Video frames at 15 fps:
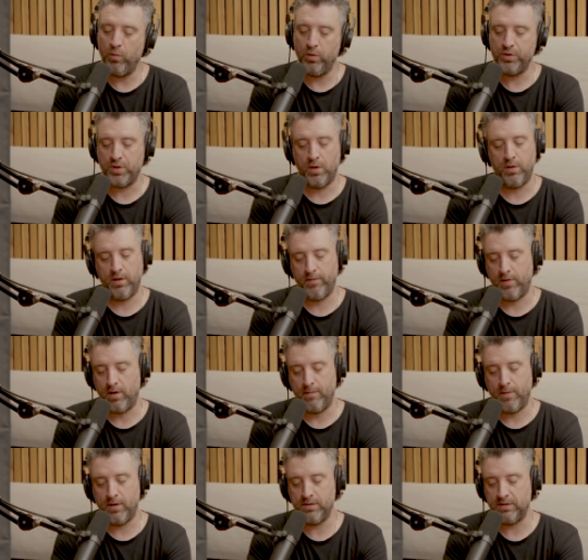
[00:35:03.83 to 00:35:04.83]
we're totally
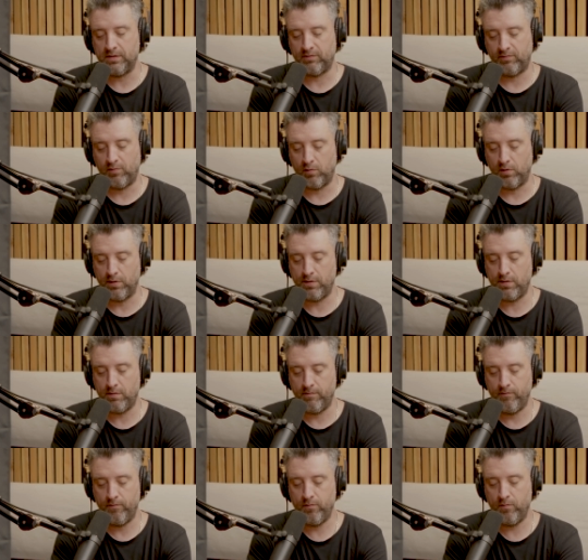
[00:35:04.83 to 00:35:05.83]
wrong. Mars is fourth.
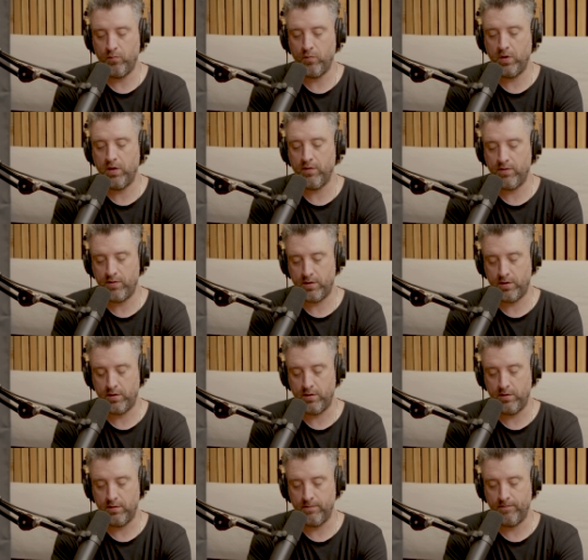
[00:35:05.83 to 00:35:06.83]
We're third.